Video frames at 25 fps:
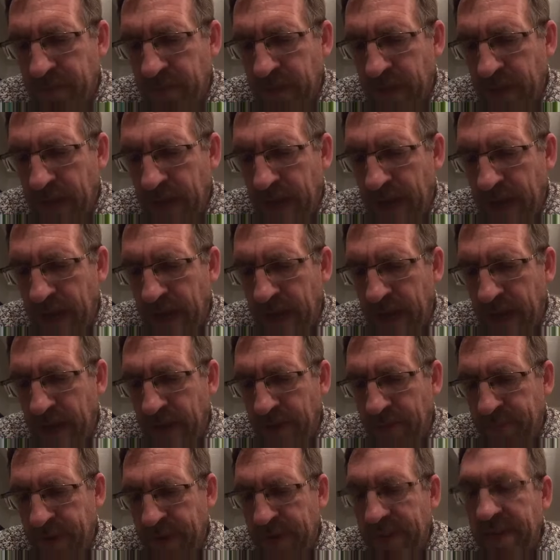
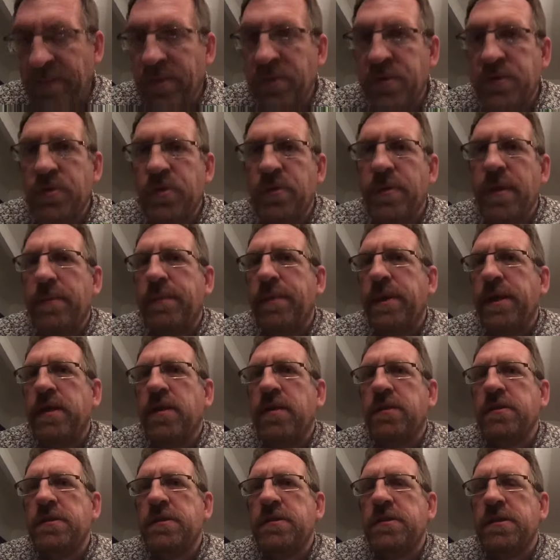And then we'll talk about PIC
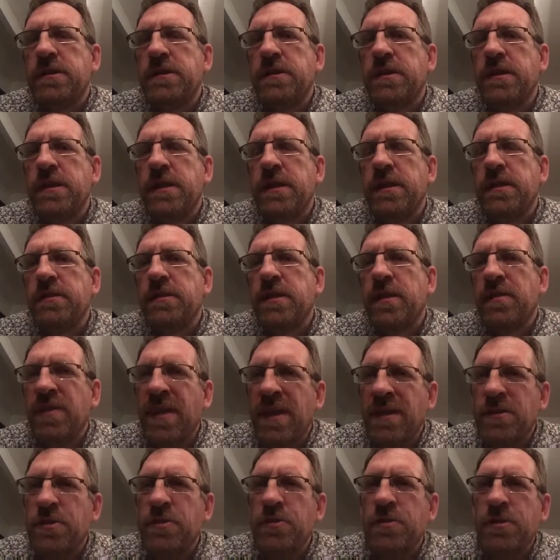licenses, I think. So
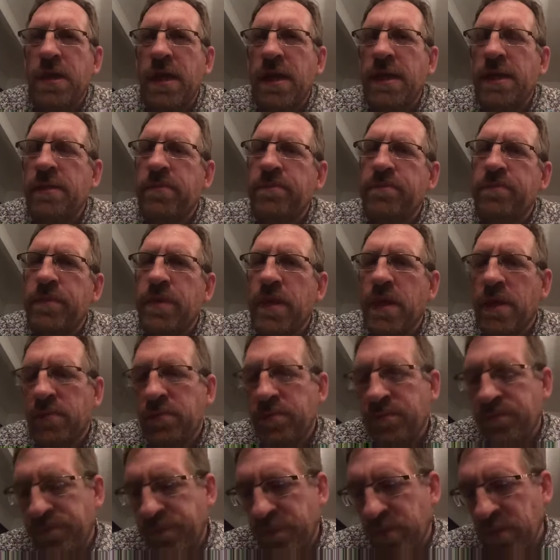that should take,
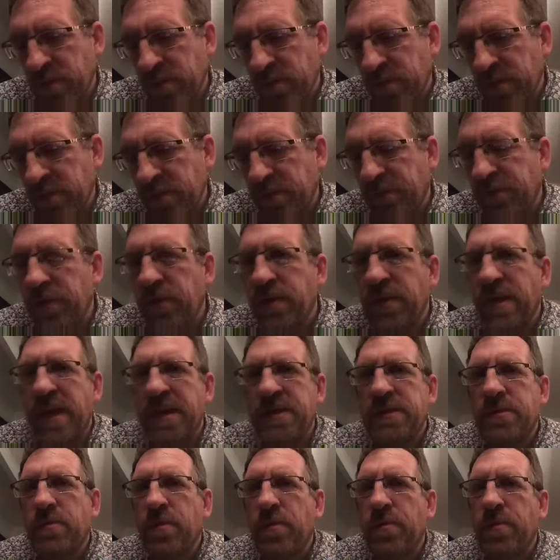there's a few
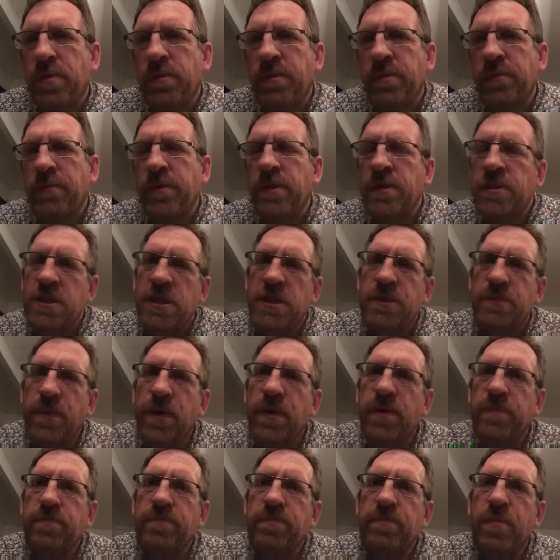there, so we'll probably finish these
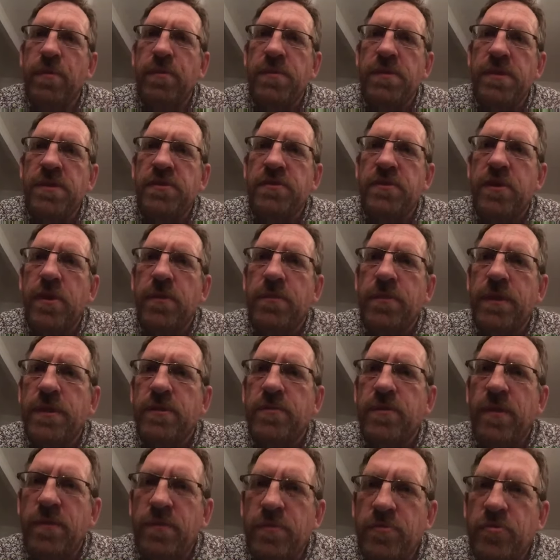by probably this time
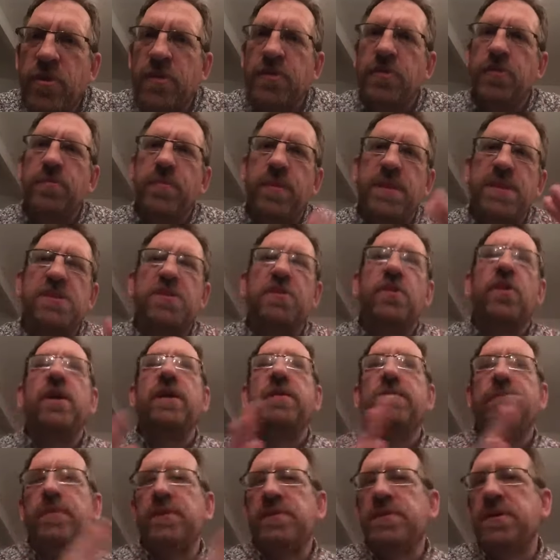next week. We're trying to do them each
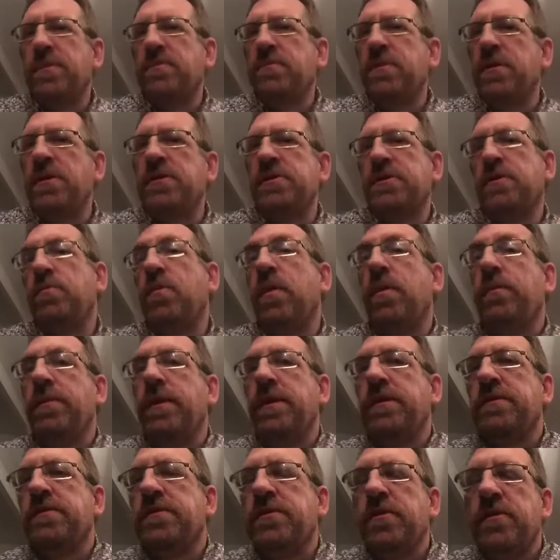night, but some nights I won't be
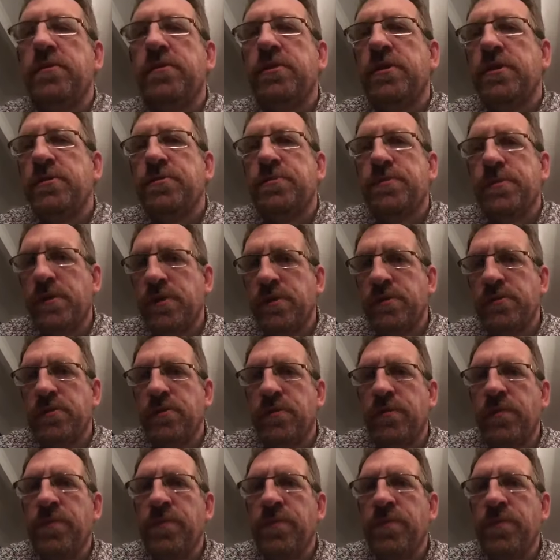able to do just because of